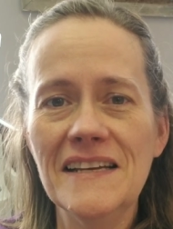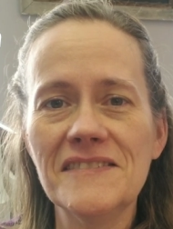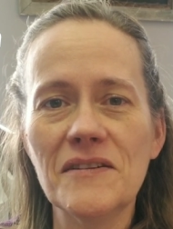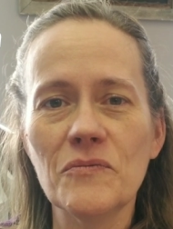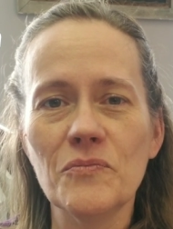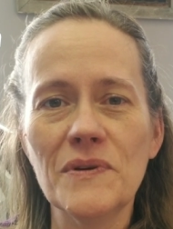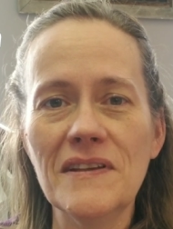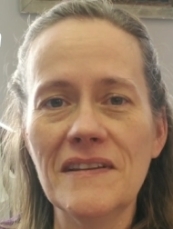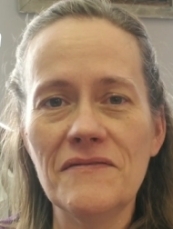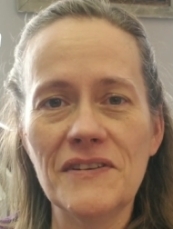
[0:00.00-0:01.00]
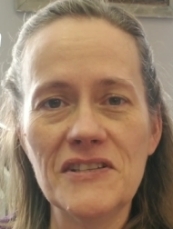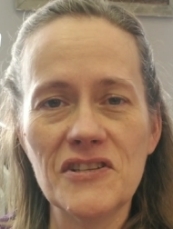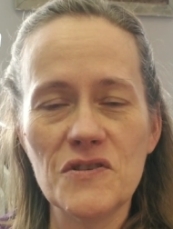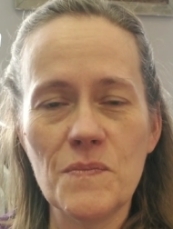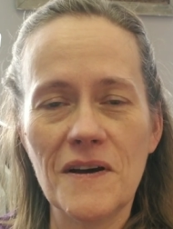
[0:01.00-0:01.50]
It's a really
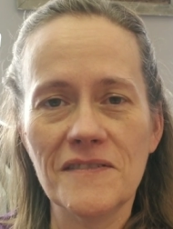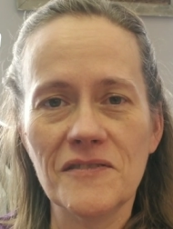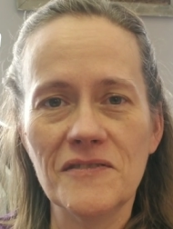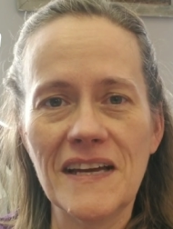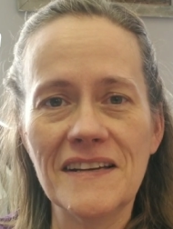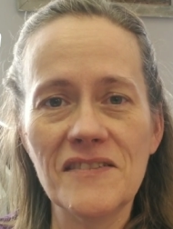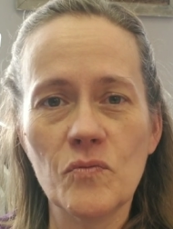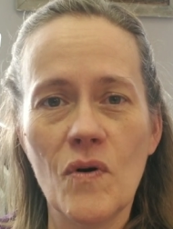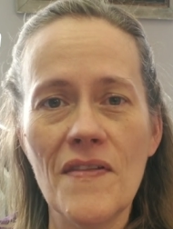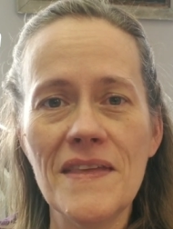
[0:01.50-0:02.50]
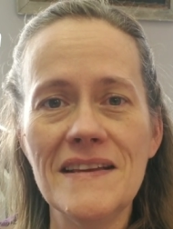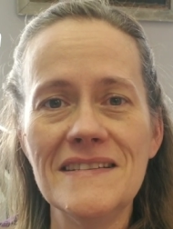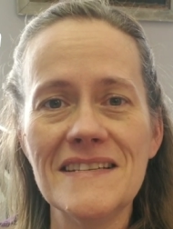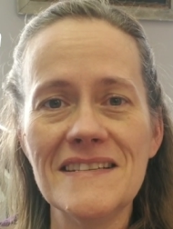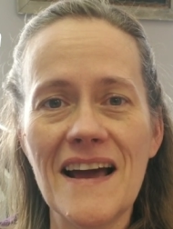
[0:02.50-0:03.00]
vintage puzzle and it's one
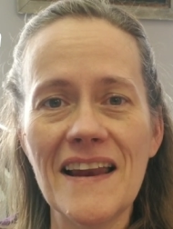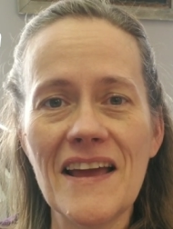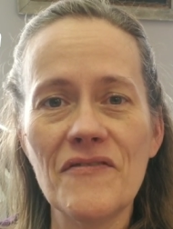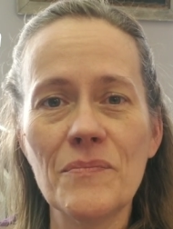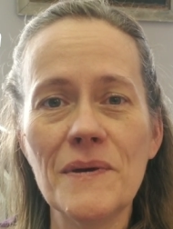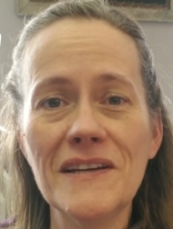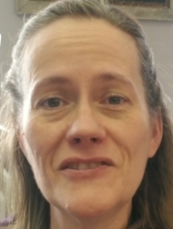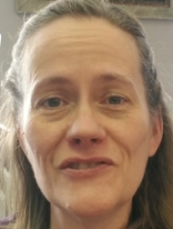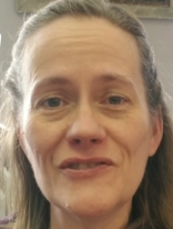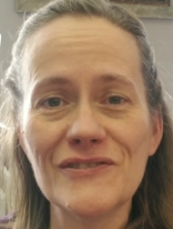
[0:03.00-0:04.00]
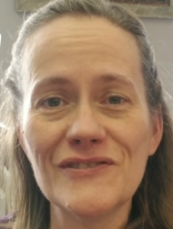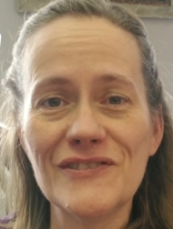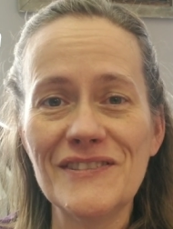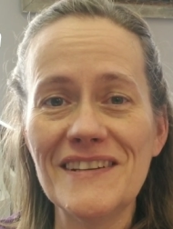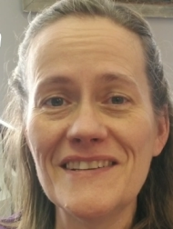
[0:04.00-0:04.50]
that did not have a picture, so
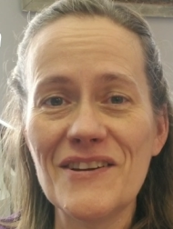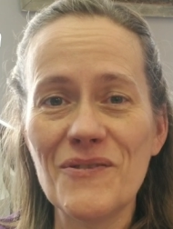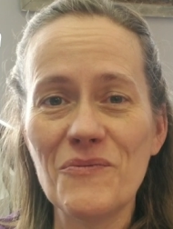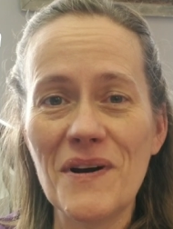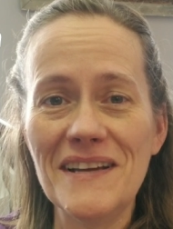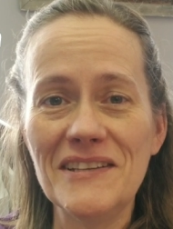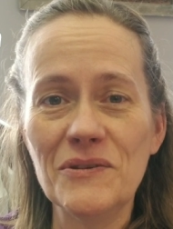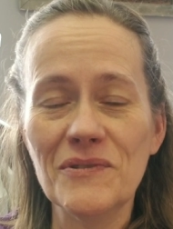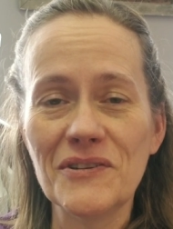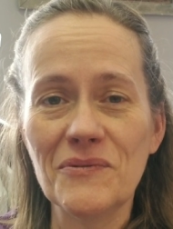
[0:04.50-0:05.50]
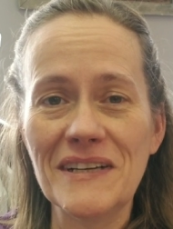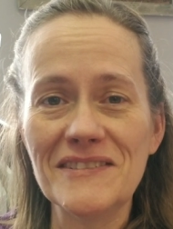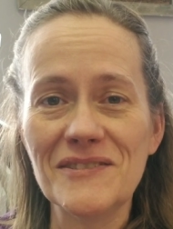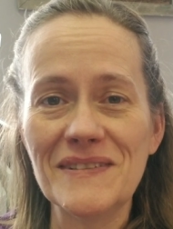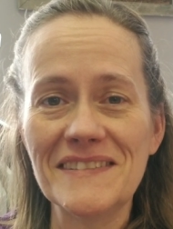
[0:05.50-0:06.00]
you didn't know what you were going
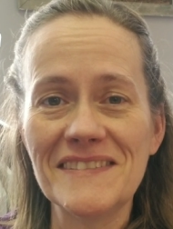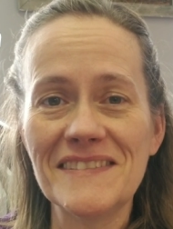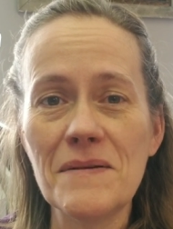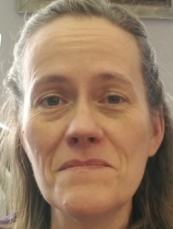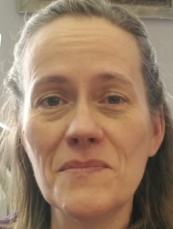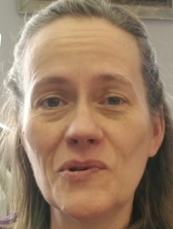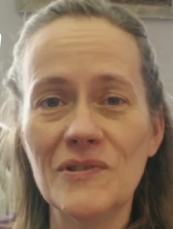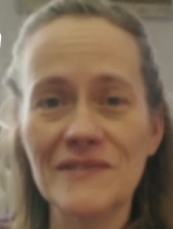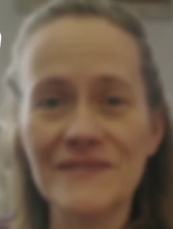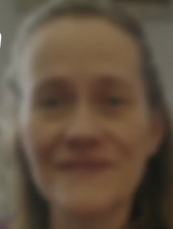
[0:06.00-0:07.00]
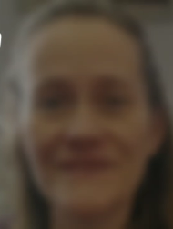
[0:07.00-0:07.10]
to assemble.